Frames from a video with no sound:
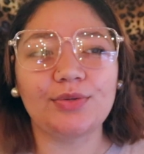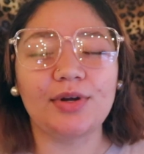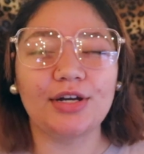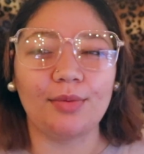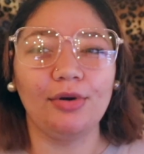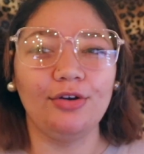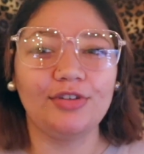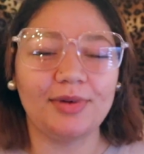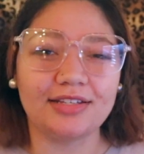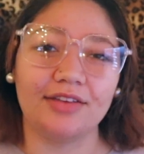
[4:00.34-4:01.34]
wanted to prove
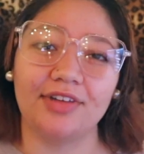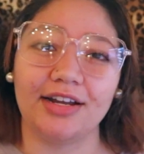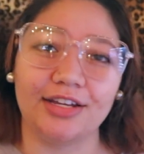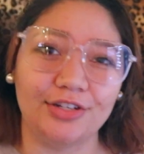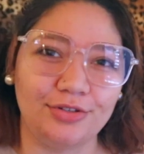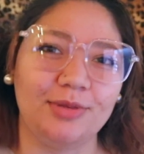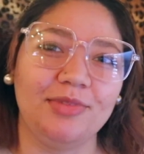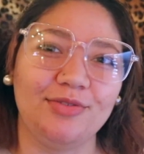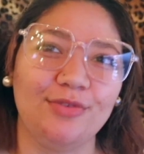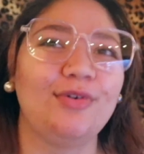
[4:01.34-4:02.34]
to myself that I can do
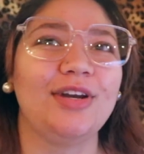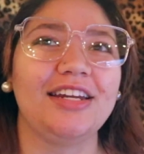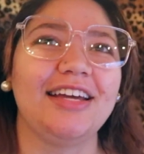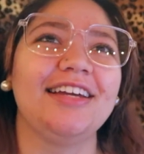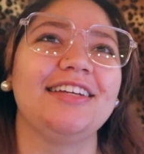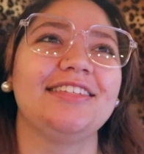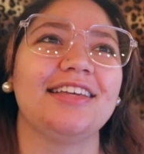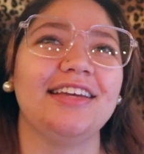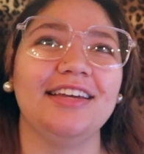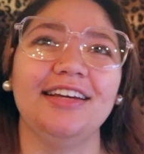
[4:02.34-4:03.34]
something for 40 days,
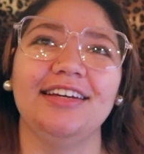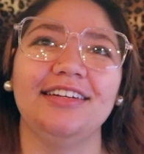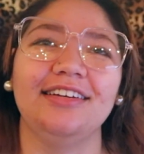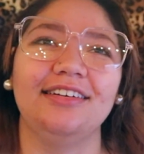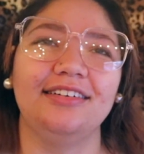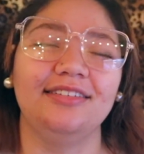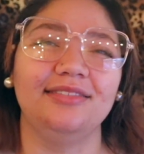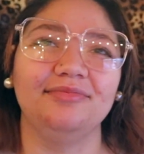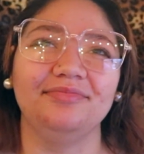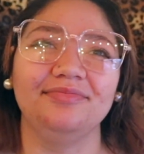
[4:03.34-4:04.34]
and
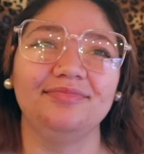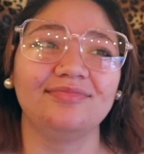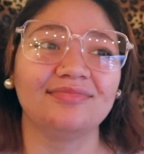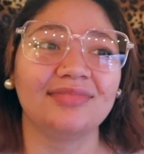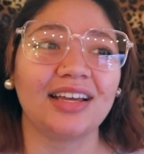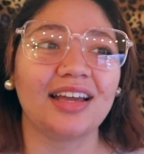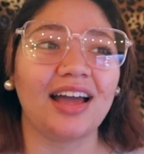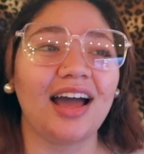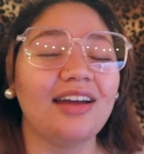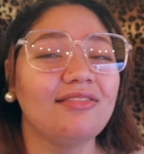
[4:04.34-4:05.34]

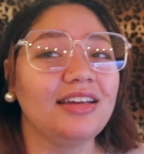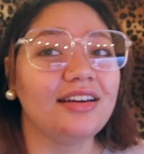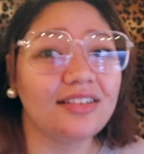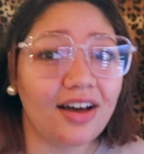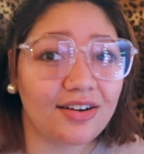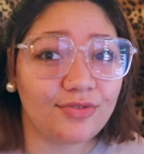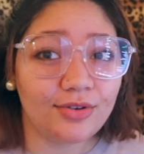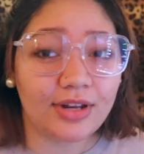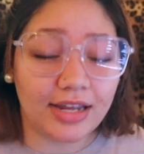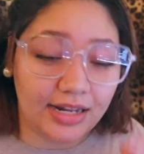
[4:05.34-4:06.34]
I don't eat a lot of
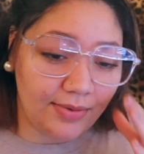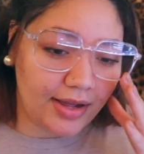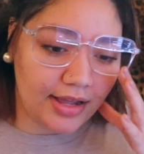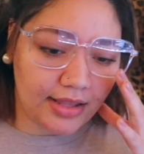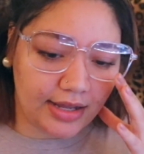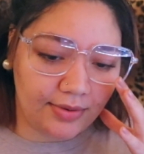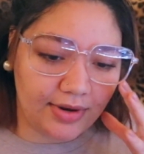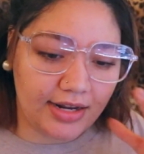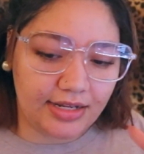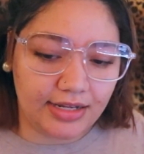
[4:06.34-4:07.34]
food anyway. Like
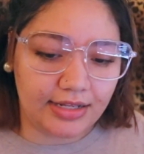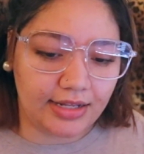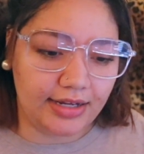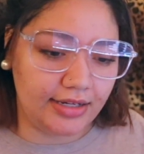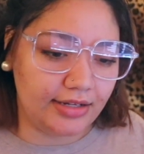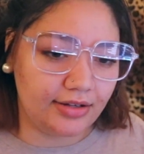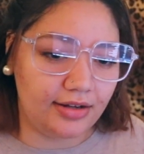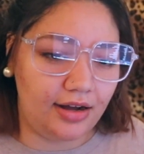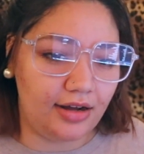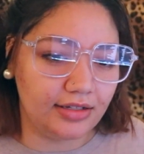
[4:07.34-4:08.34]
when I eat, like
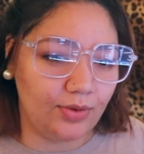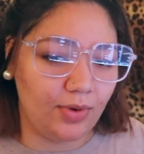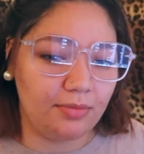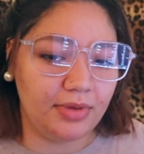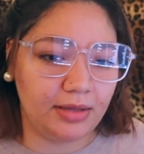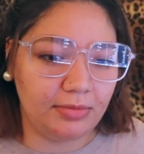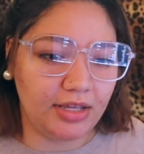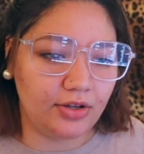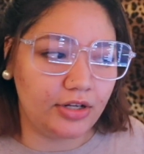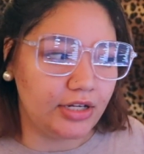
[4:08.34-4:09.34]
I'll eat one big
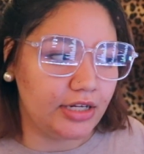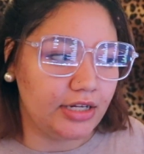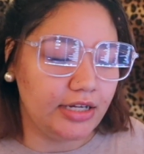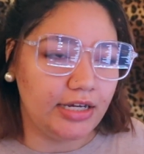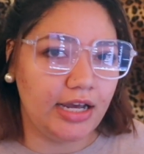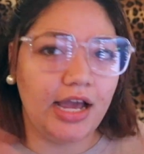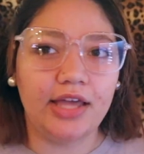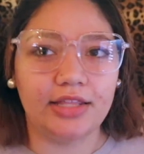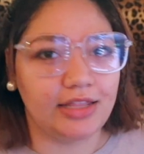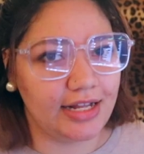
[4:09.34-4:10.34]
meal,
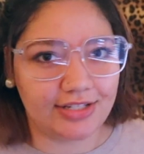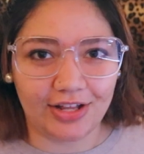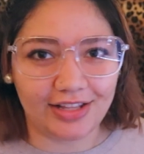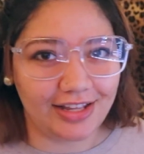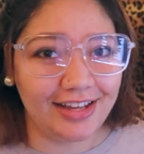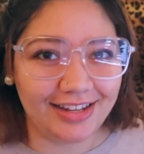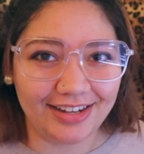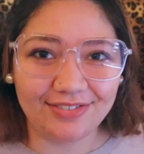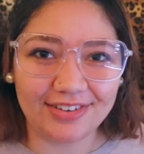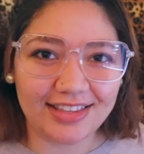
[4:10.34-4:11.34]
and then that's all I'll
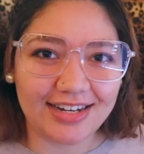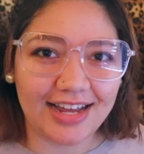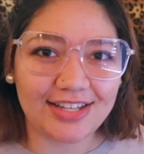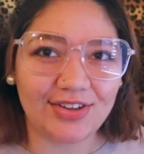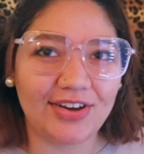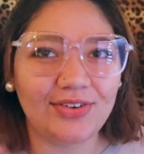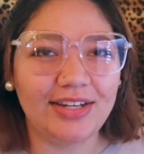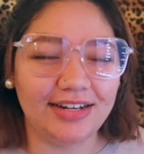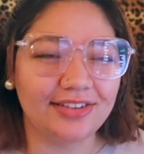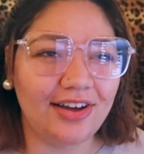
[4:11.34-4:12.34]
eat for the day. So I don't
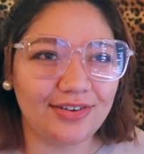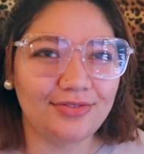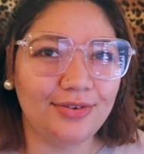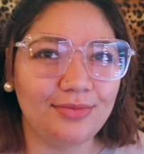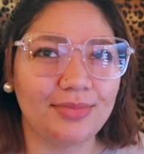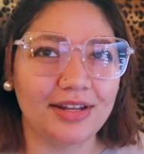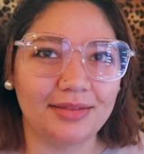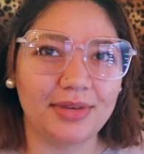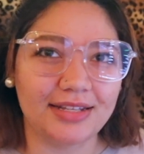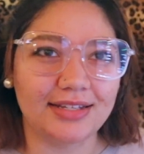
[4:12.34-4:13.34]
eat a lot of food, but in
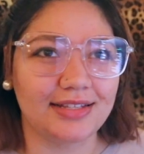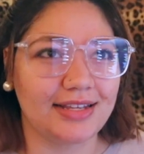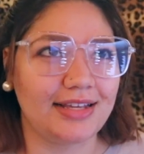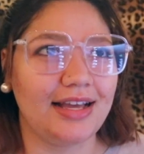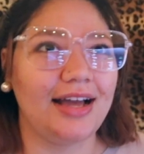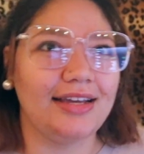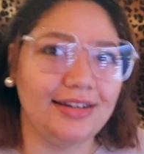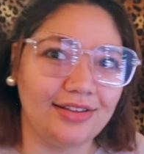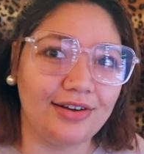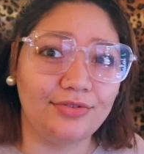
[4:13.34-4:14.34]
the big sense, like I
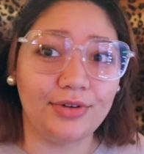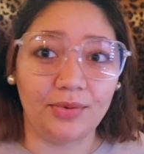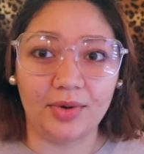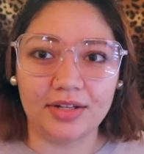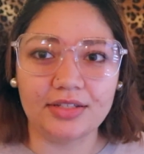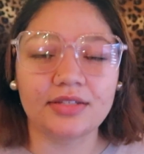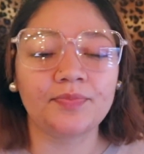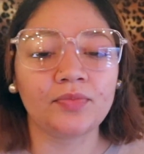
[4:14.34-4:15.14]
eat a lot of food at once.